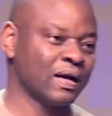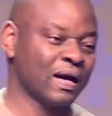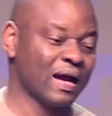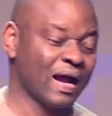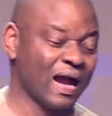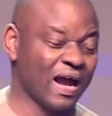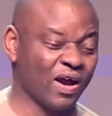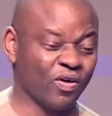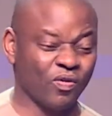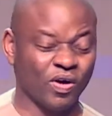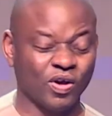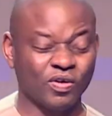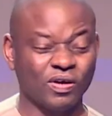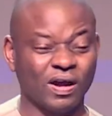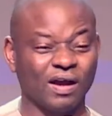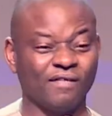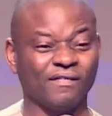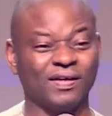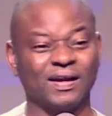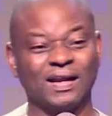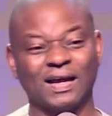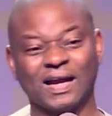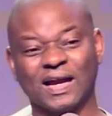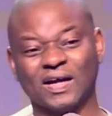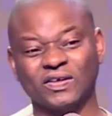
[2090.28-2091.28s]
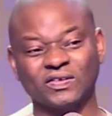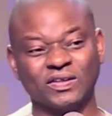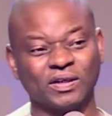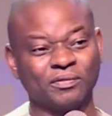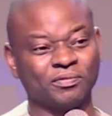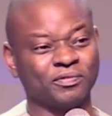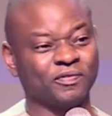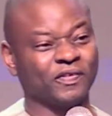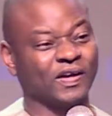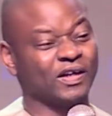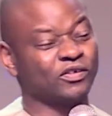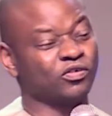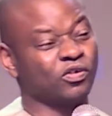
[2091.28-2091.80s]
And when you have an
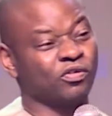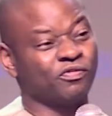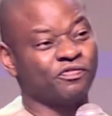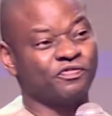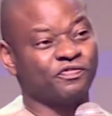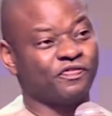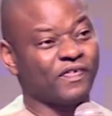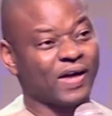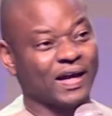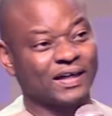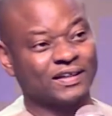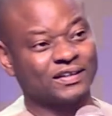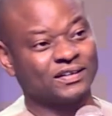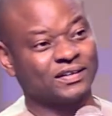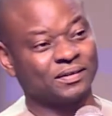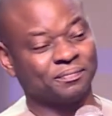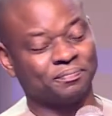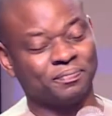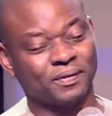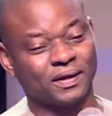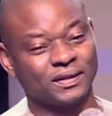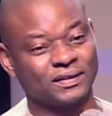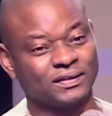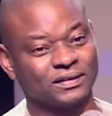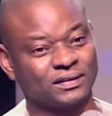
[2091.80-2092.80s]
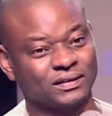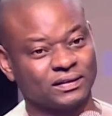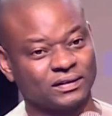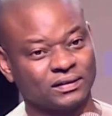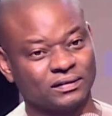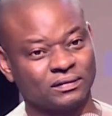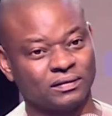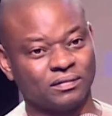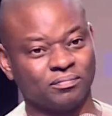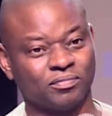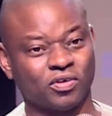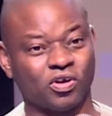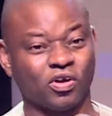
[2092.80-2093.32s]
accountability, don't fight the
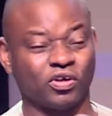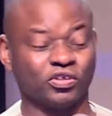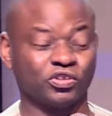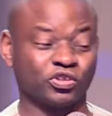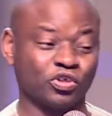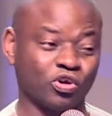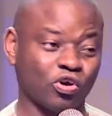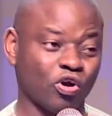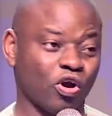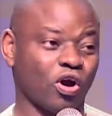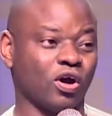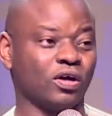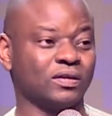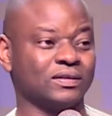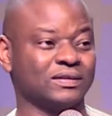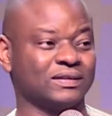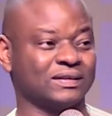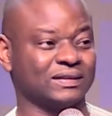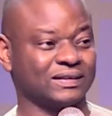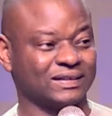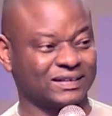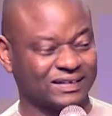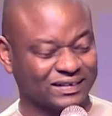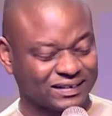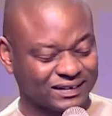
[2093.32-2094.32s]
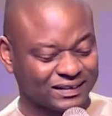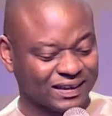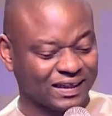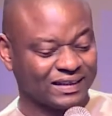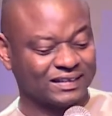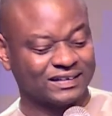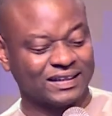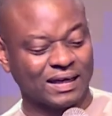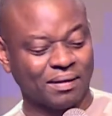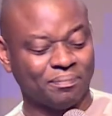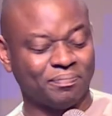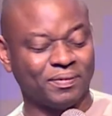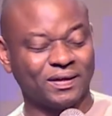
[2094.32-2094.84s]
person, because God sends
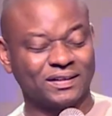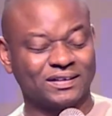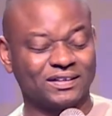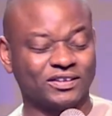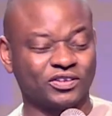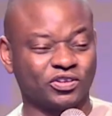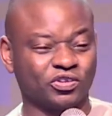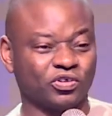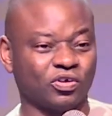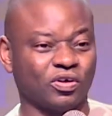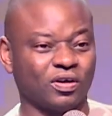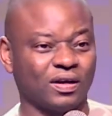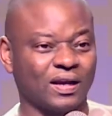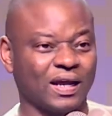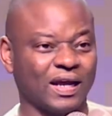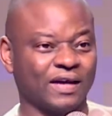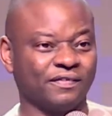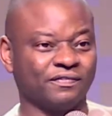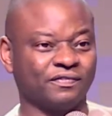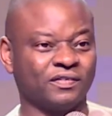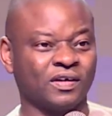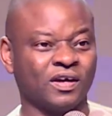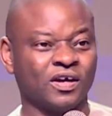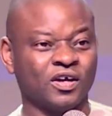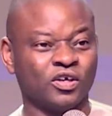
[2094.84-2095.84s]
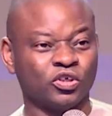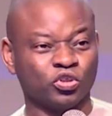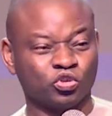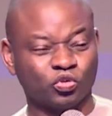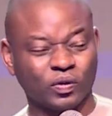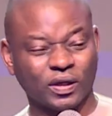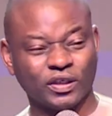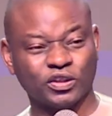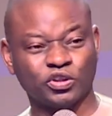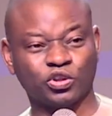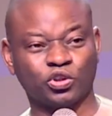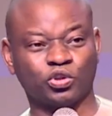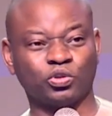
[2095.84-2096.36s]
that person to your life to
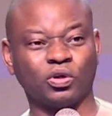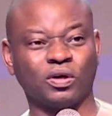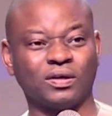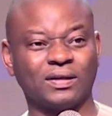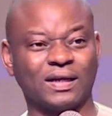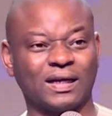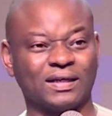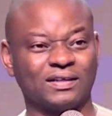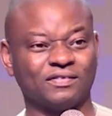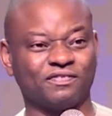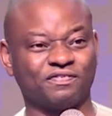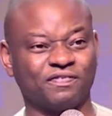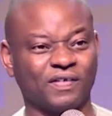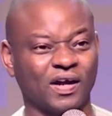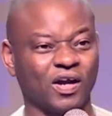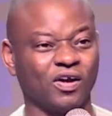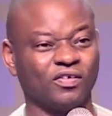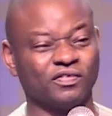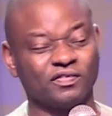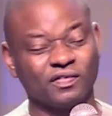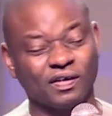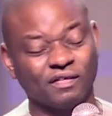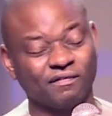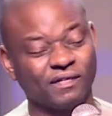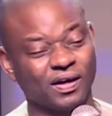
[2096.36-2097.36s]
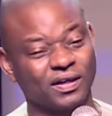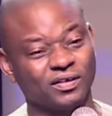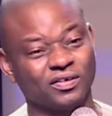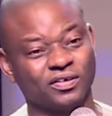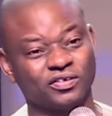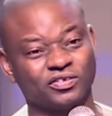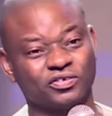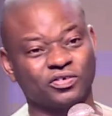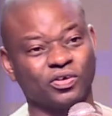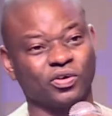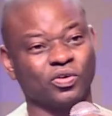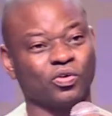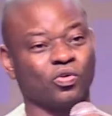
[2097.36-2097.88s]
ensure that the fire of revival
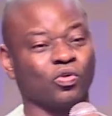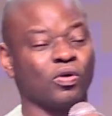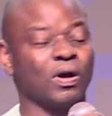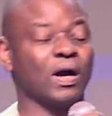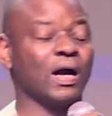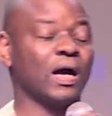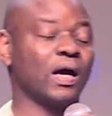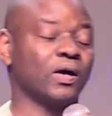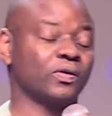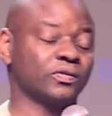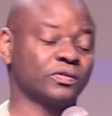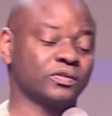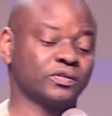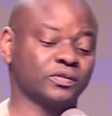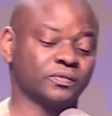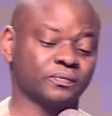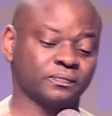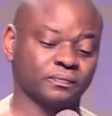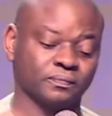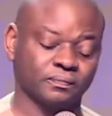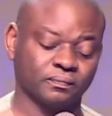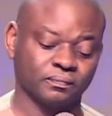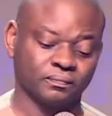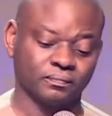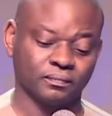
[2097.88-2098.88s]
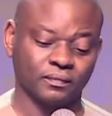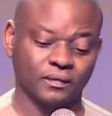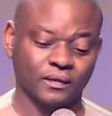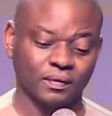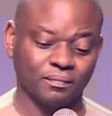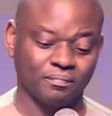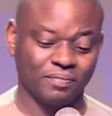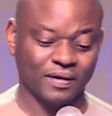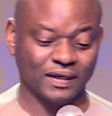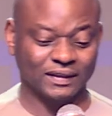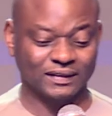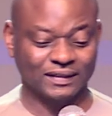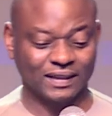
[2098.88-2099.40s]
does not go out.
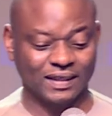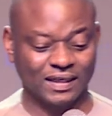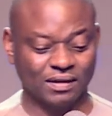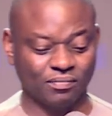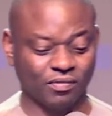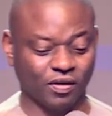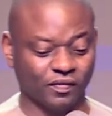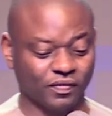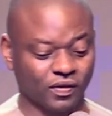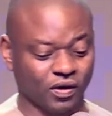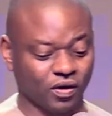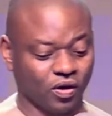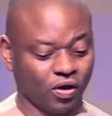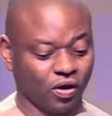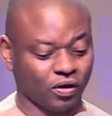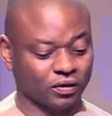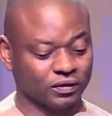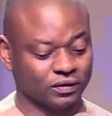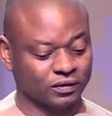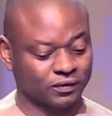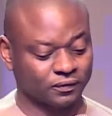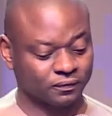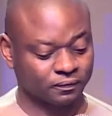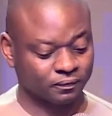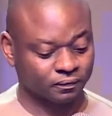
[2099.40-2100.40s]
Praise the name of the Lord.